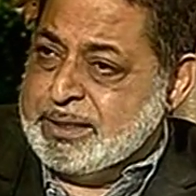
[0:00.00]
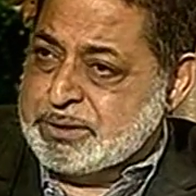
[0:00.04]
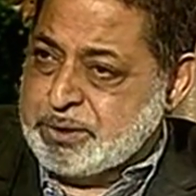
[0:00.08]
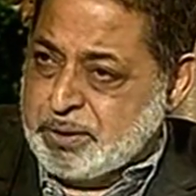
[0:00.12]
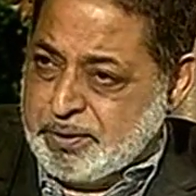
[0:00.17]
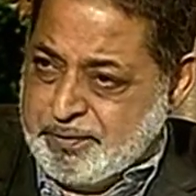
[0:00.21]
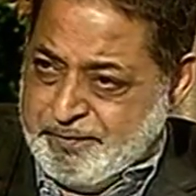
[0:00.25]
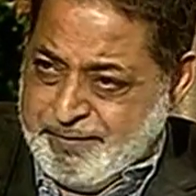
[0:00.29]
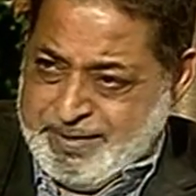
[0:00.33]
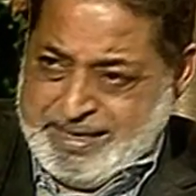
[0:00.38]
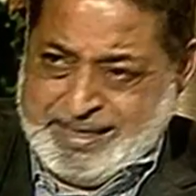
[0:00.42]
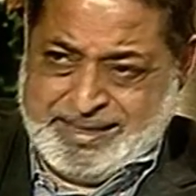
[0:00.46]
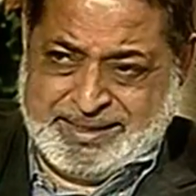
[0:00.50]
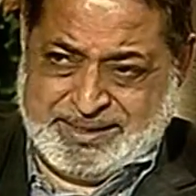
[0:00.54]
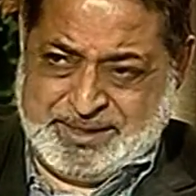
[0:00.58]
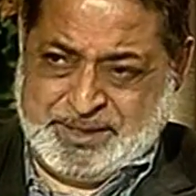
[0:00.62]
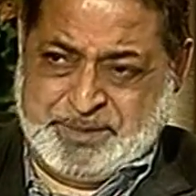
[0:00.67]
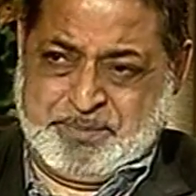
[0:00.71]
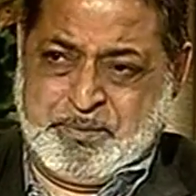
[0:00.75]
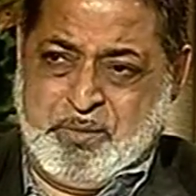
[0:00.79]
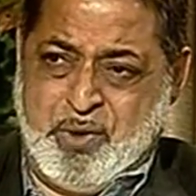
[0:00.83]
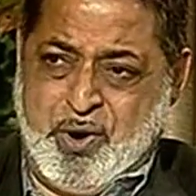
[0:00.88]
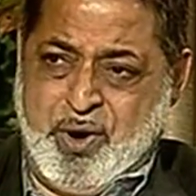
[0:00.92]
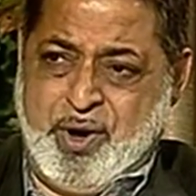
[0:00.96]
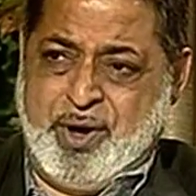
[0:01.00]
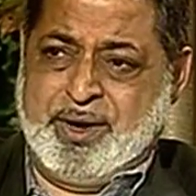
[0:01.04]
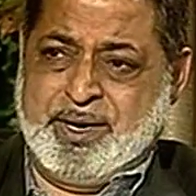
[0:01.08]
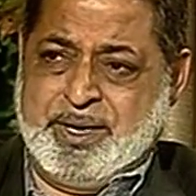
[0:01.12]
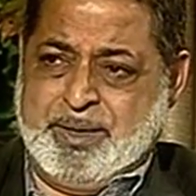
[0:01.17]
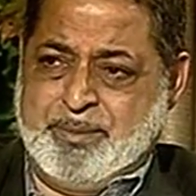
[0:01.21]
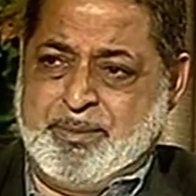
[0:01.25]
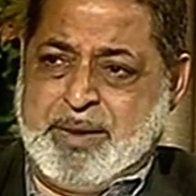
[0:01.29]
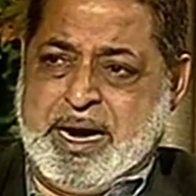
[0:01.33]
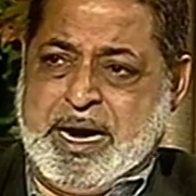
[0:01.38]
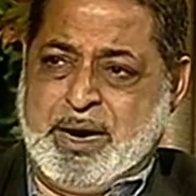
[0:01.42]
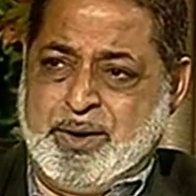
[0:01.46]
So, a very small
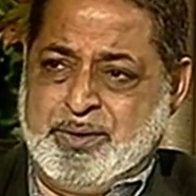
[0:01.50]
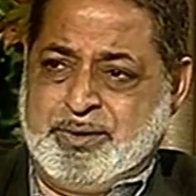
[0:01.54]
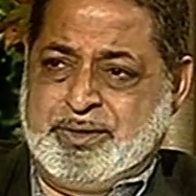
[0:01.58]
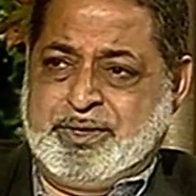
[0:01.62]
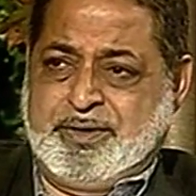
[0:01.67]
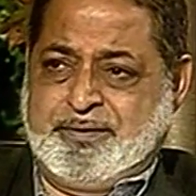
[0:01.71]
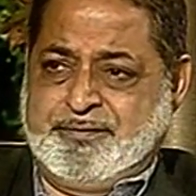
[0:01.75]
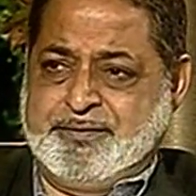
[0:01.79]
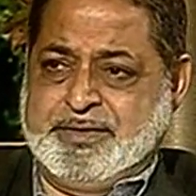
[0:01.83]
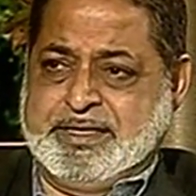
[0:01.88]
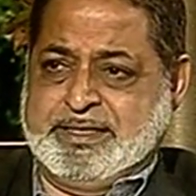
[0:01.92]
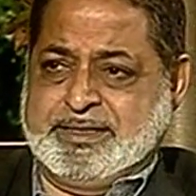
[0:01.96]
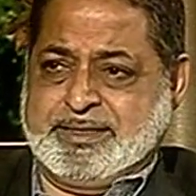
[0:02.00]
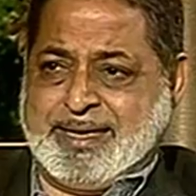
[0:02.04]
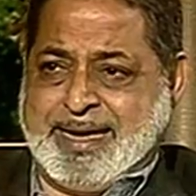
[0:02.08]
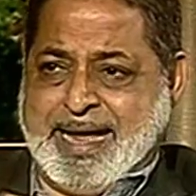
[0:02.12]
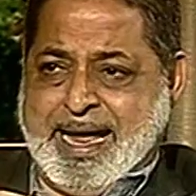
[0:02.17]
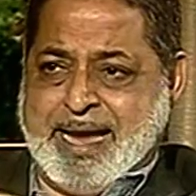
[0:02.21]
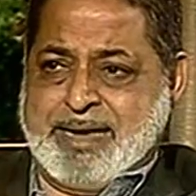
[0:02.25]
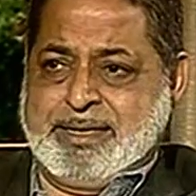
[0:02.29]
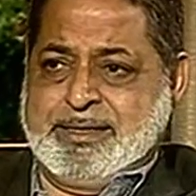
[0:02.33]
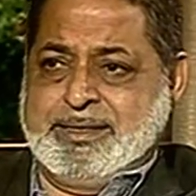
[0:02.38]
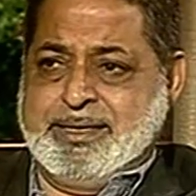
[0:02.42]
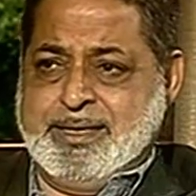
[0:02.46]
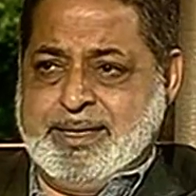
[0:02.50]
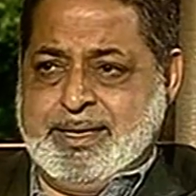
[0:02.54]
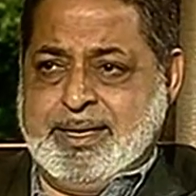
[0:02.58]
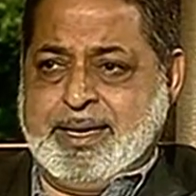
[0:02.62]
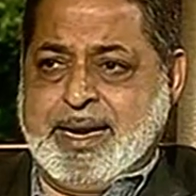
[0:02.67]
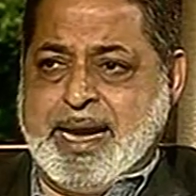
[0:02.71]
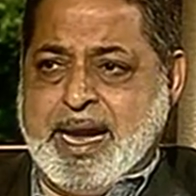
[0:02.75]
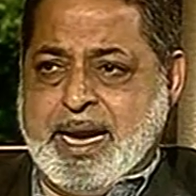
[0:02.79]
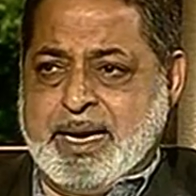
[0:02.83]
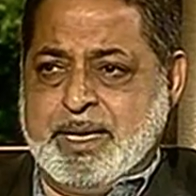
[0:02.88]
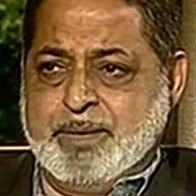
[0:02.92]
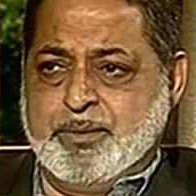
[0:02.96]
amount of this
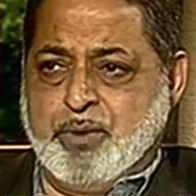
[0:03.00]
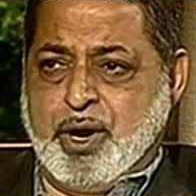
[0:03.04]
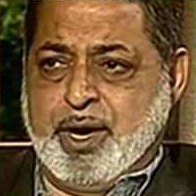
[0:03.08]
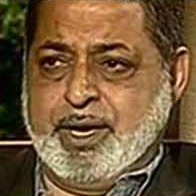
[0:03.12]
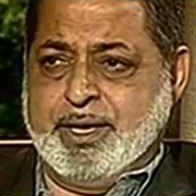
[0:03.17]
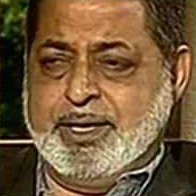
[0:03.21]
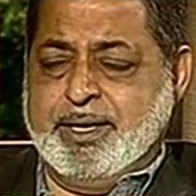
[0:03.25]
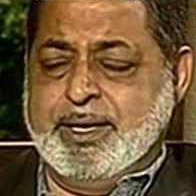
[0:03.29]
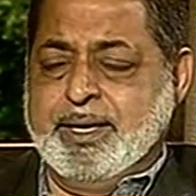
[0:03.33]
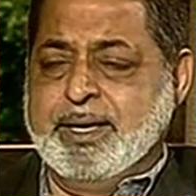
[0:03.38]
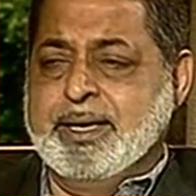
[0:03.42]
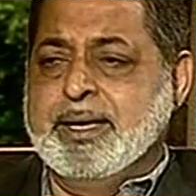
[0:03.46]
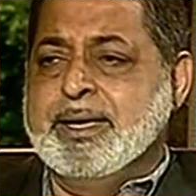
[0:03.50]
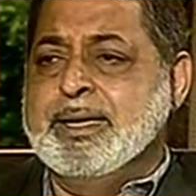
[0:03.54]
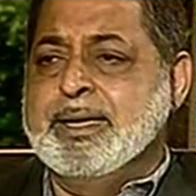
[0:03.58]
catalytic antibody